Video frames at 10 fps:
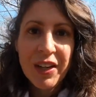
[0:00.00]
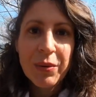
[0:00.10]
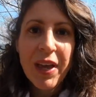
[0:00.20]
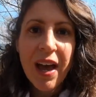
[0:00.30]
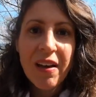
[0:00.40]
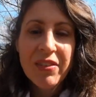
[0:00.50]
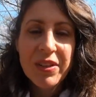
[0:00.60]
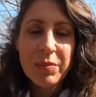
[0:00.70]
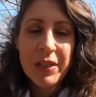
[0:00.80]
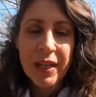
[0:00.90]
we
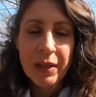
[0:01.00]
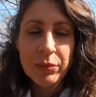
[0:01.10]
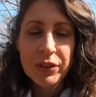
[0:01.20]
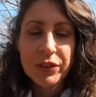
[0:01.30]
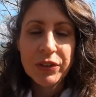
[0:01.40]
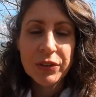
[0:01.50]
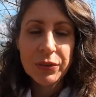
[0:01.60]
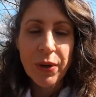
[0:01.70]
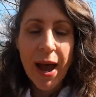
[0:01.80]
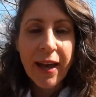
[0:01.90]
haven't been able
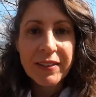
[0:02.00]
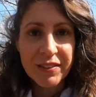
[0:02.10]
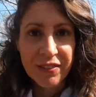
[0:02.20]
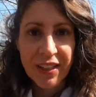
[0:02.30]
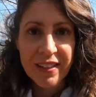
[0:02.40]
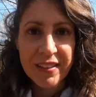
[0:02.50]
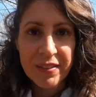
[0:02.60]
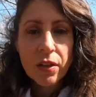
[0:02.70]
to activate it.